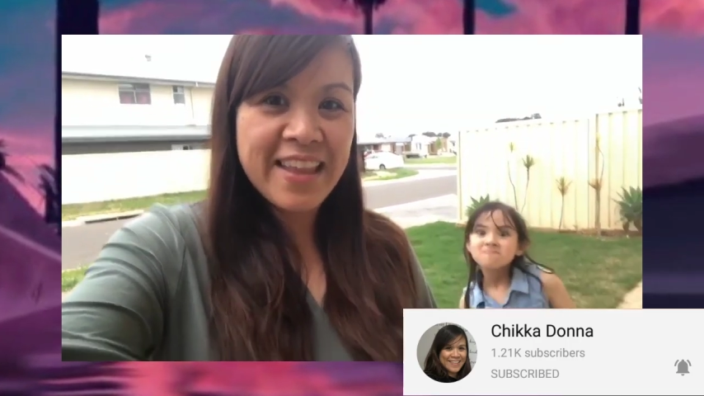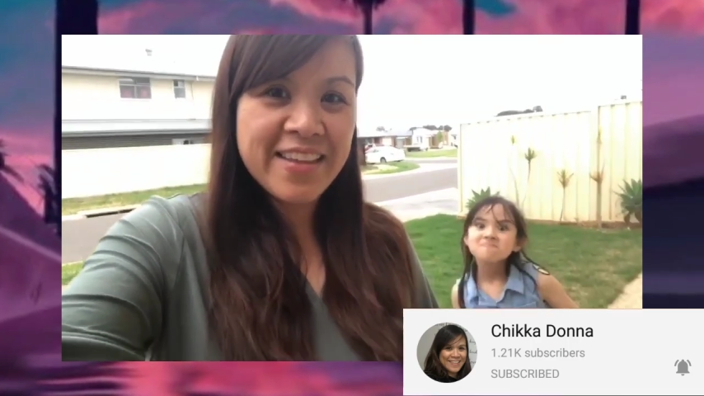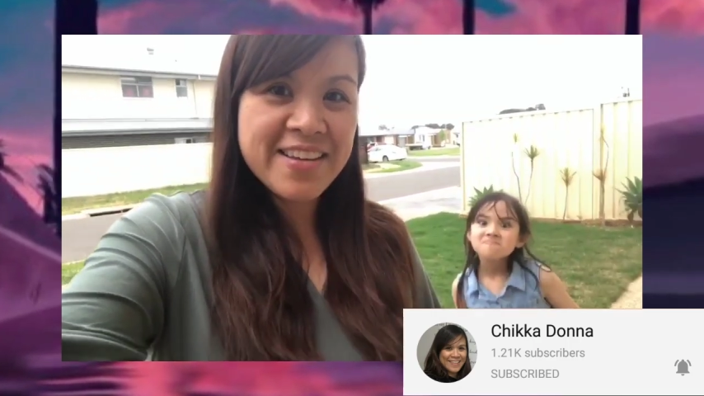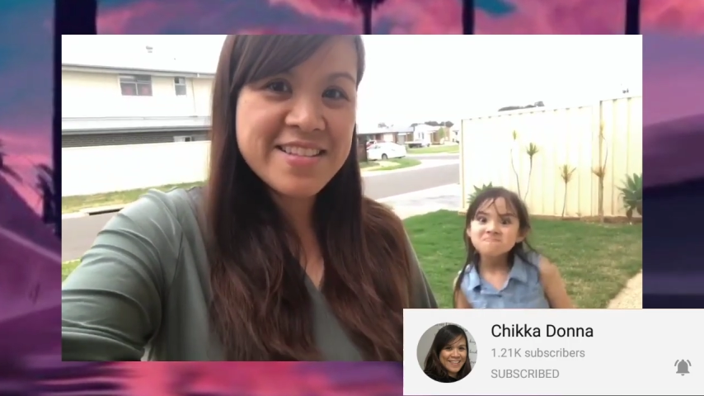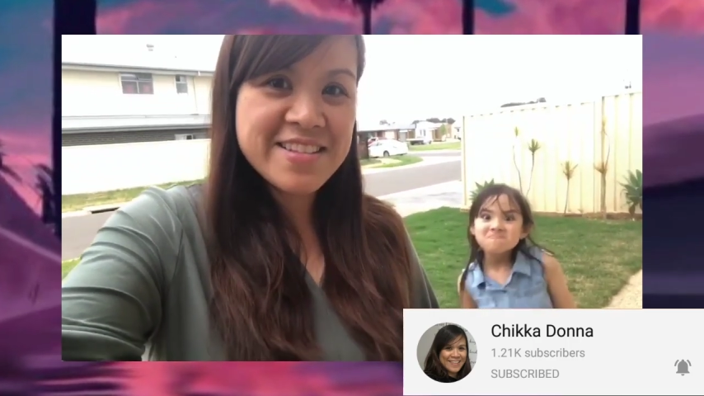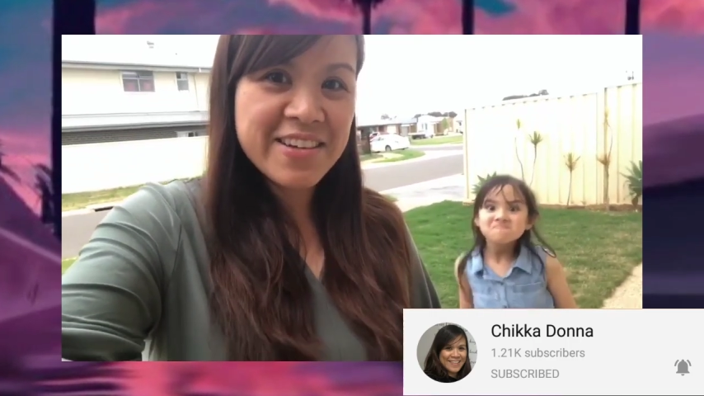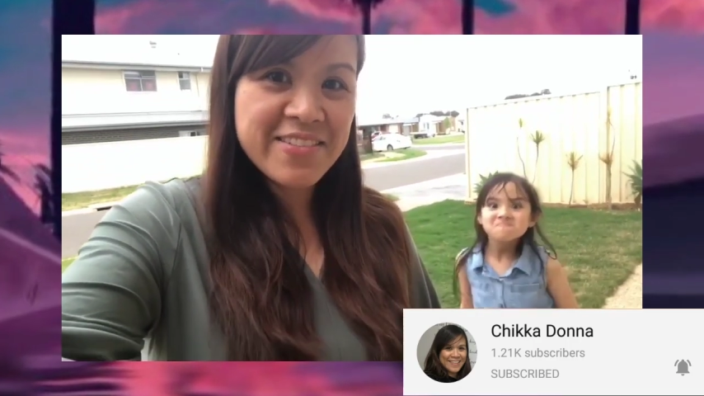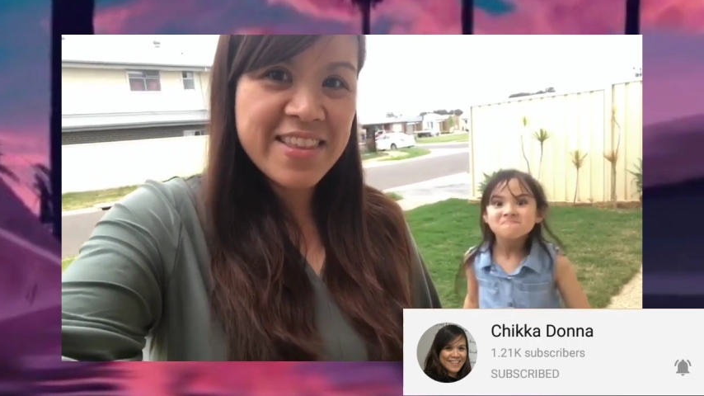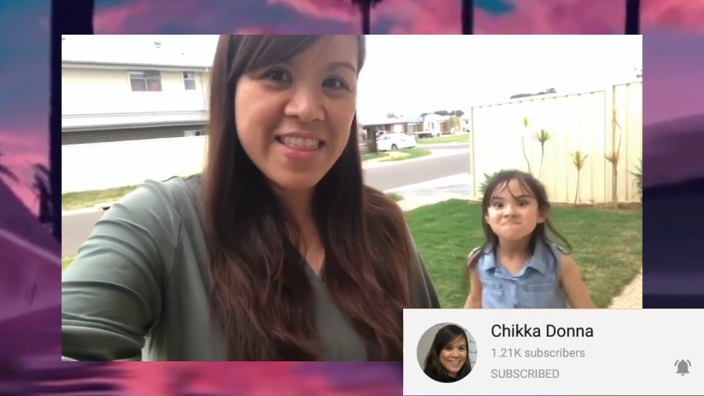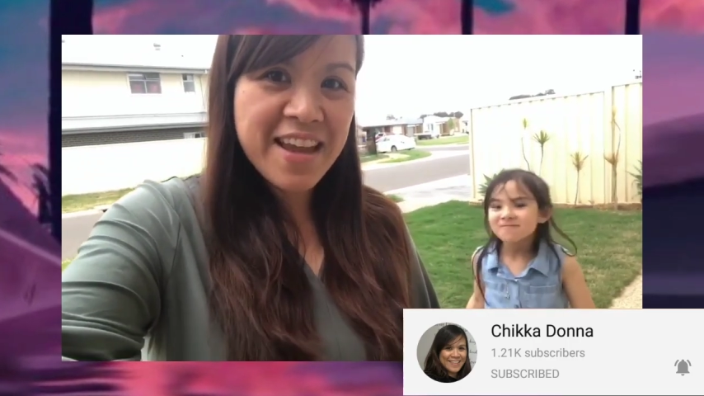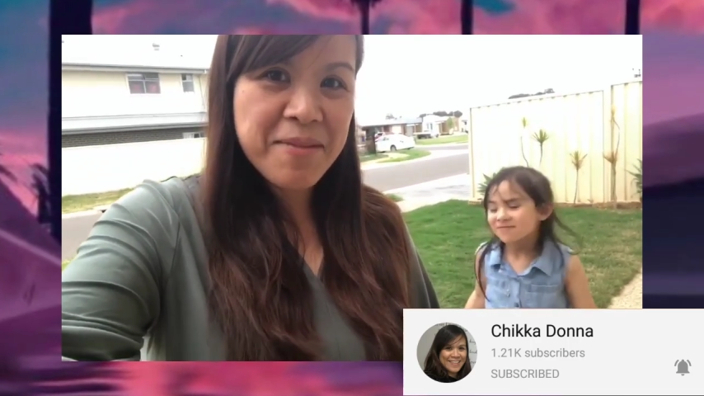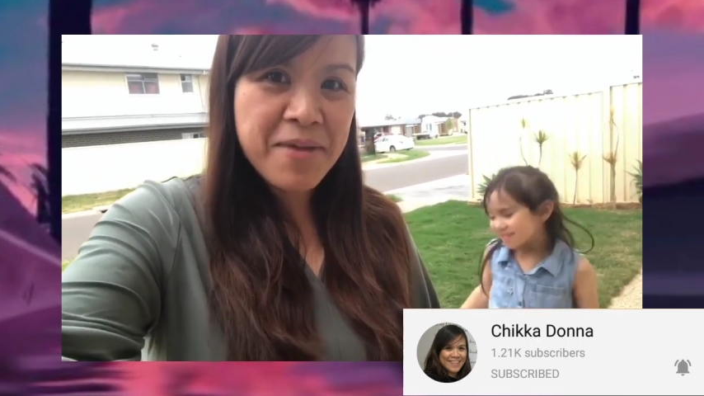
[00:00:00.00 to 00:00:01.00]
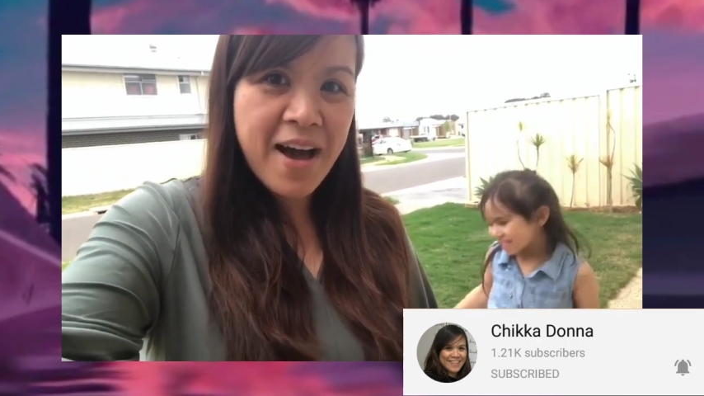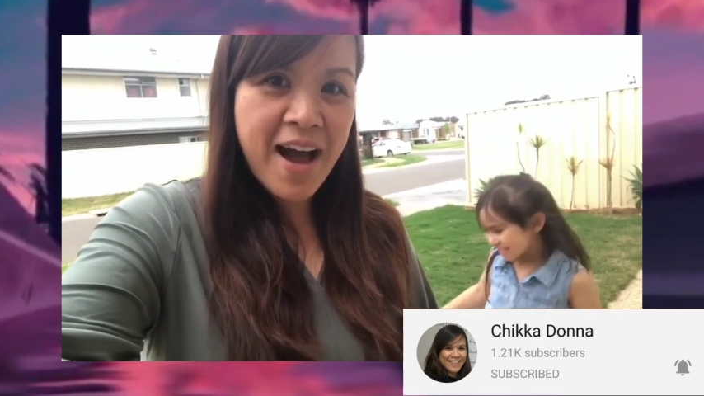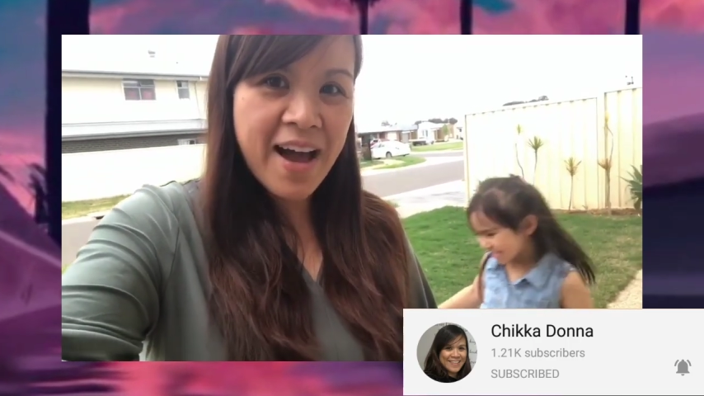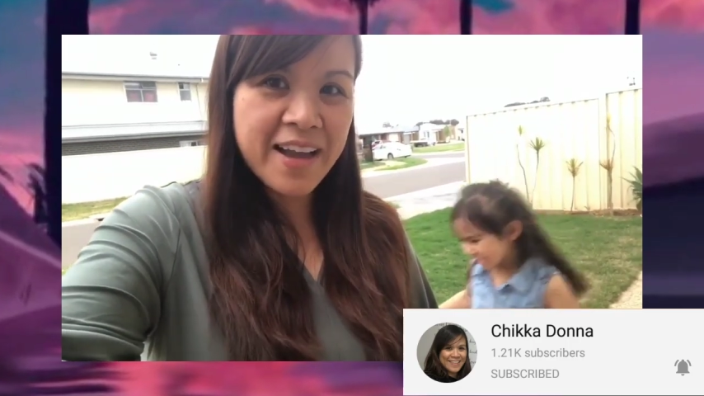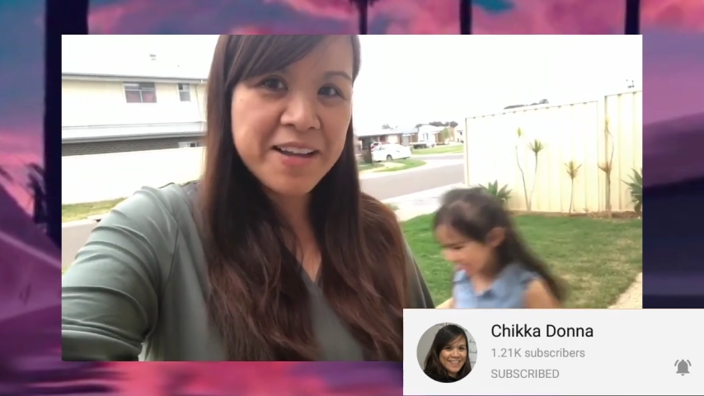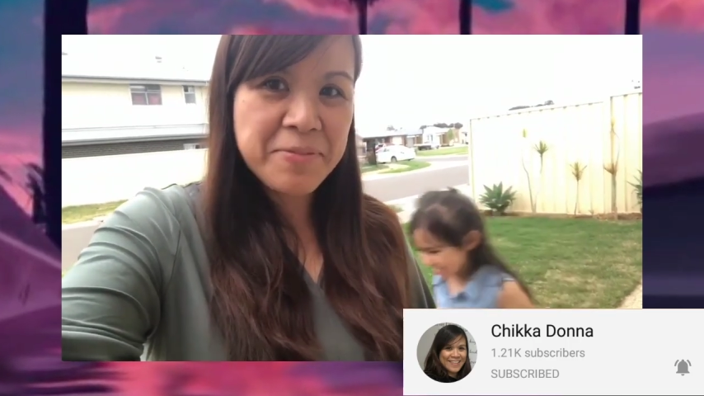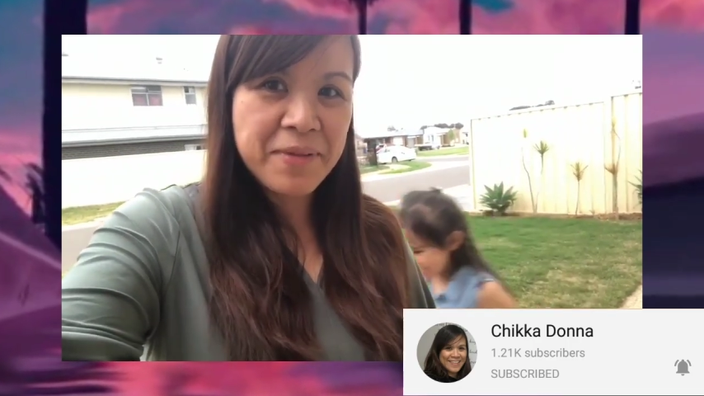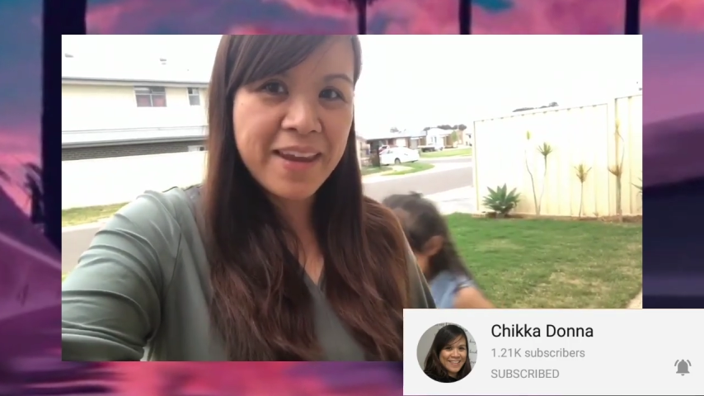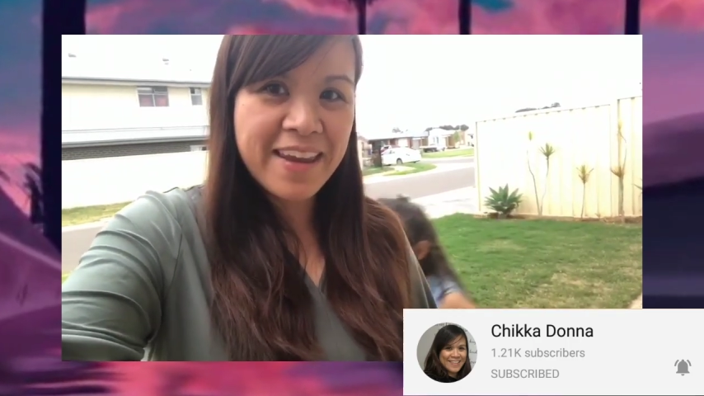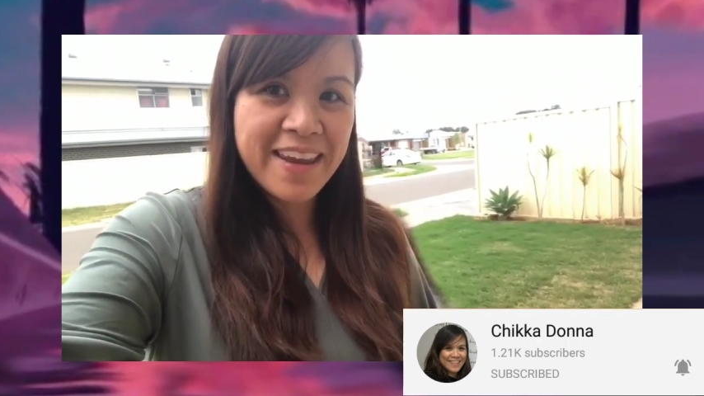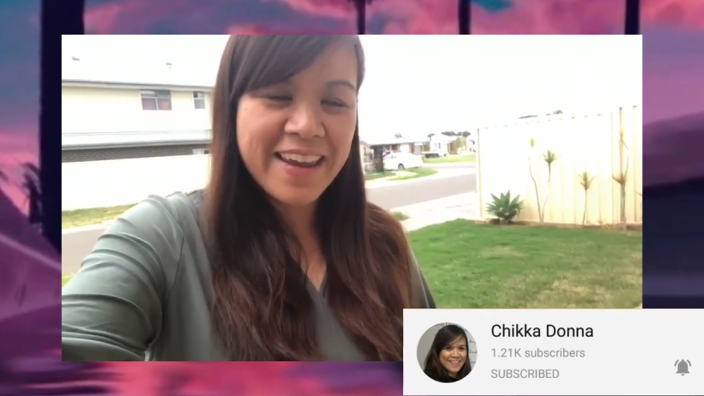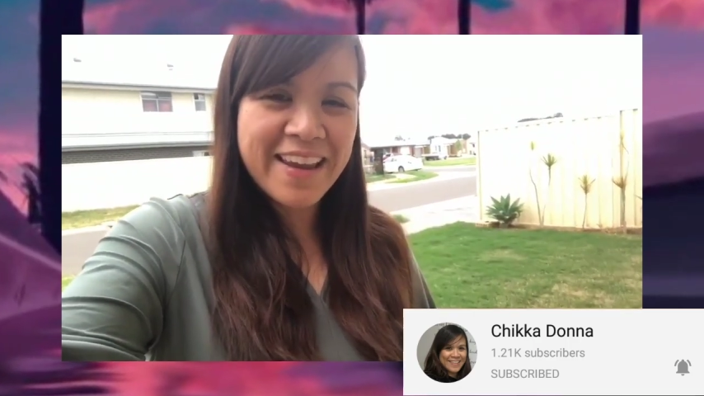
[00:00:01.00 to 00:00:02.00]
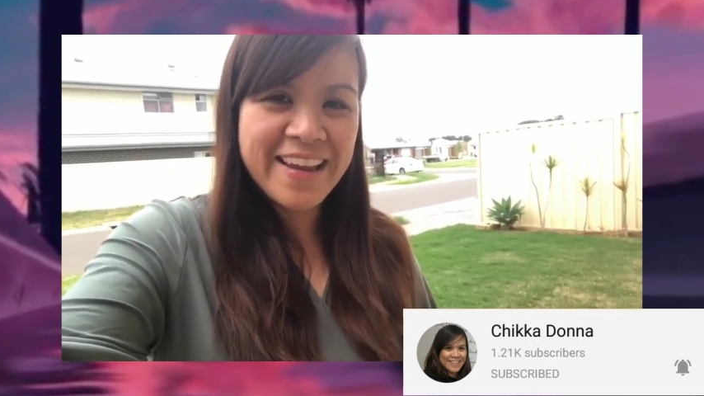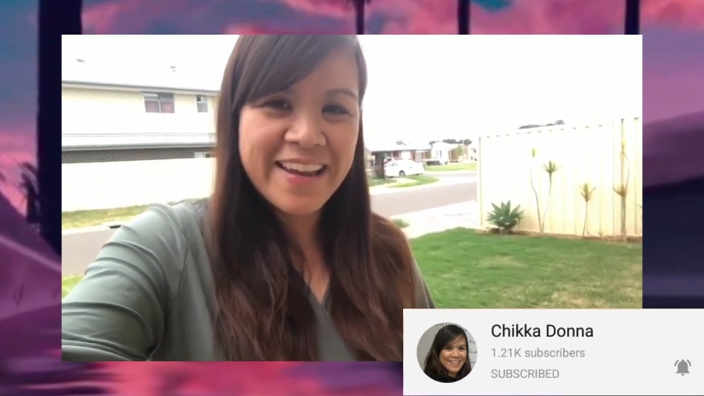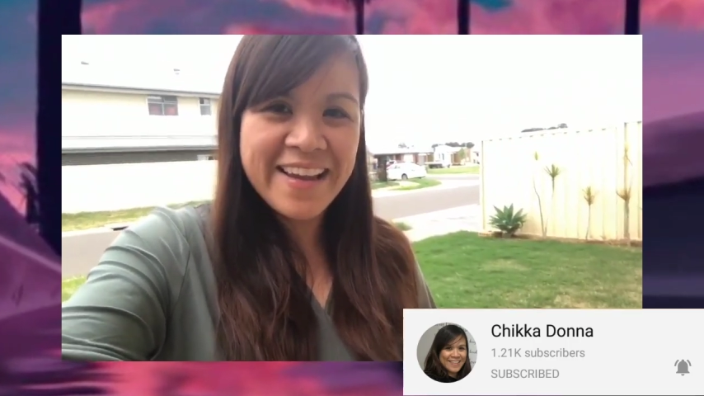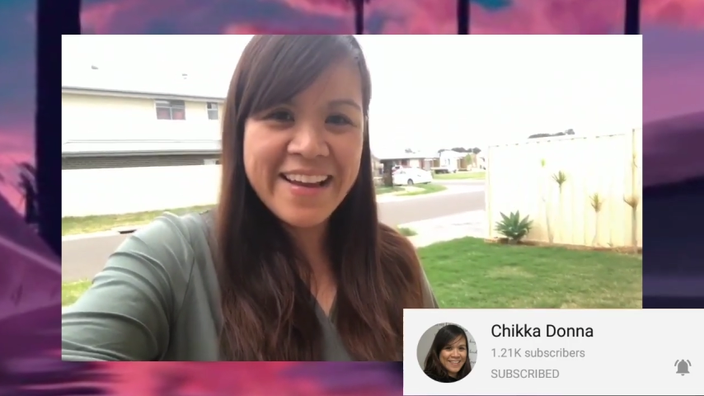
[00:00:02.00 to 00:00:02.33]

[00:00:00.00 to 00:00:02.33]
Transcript: And there's Zoe there behind me.